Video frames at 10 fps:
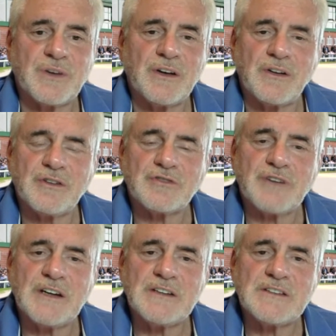We don't need the
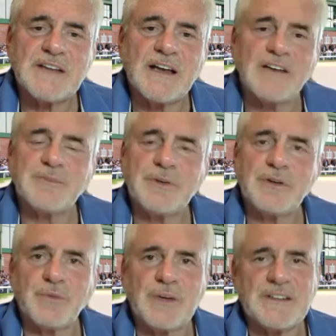Australians to tell us,
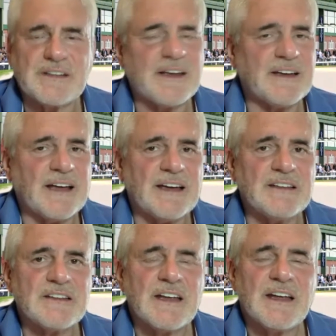but week to 10
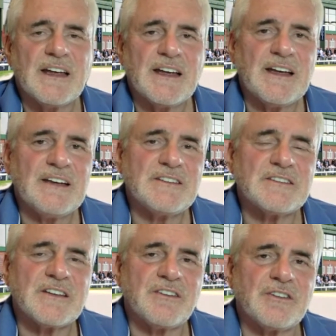days is
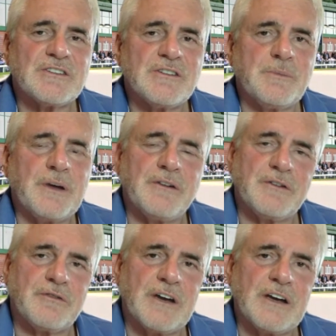just a nice little period
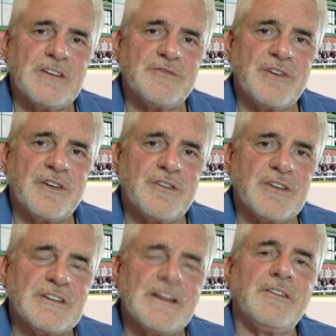of grace for
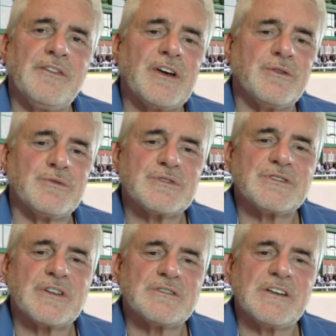those little
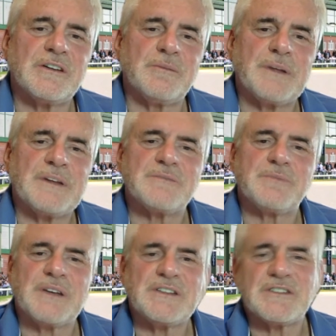niggles, those little bits and
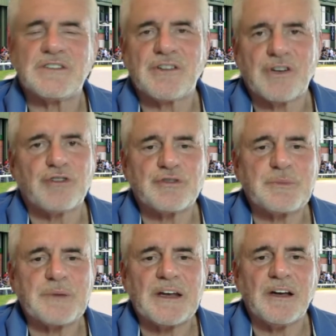pieces that the dogs are
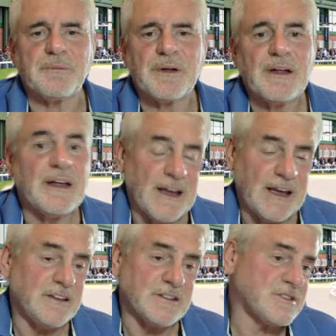picking up.
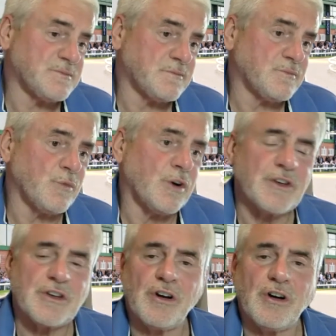Hence why
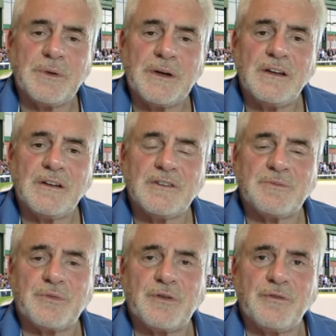the Derby has
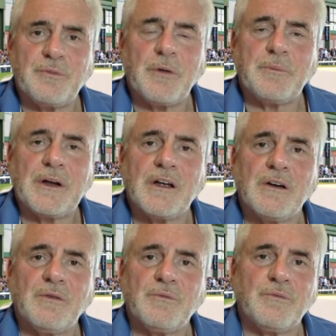proved
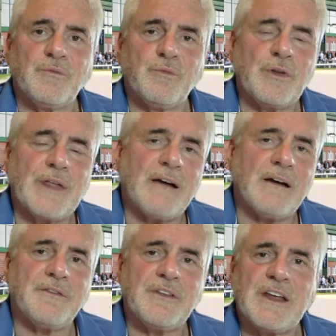popular without
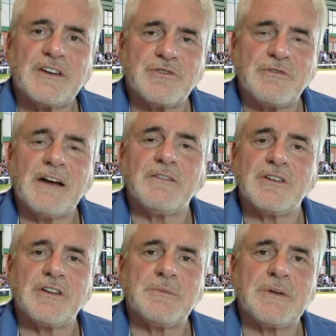having the extra
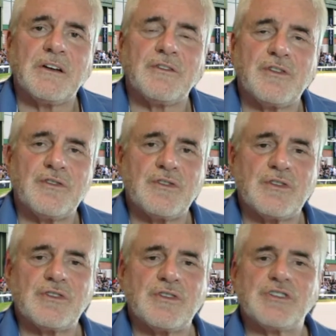round in the middle of
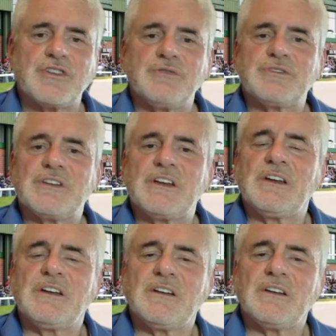the Tuesday
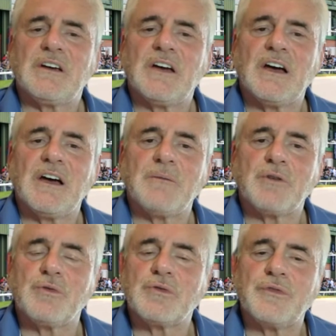
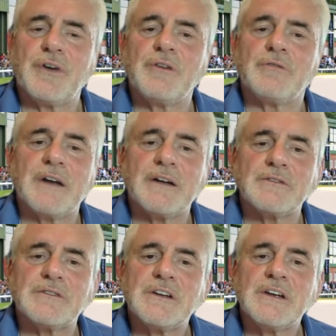quarter-final
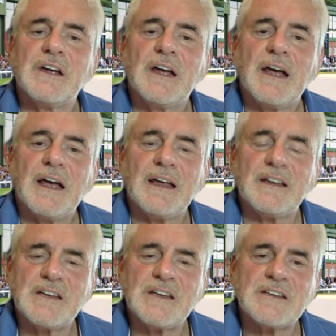round.
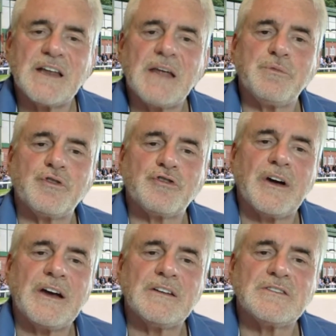It's enabled the
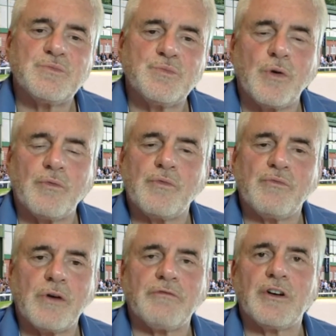trainers one
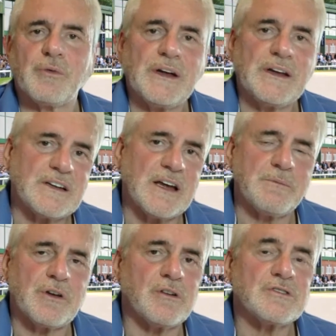run a week to
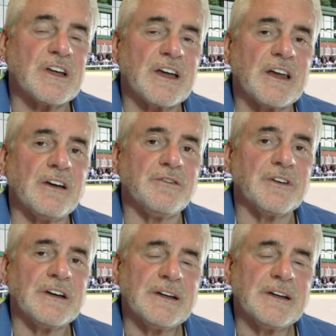keep the dogs ticking over.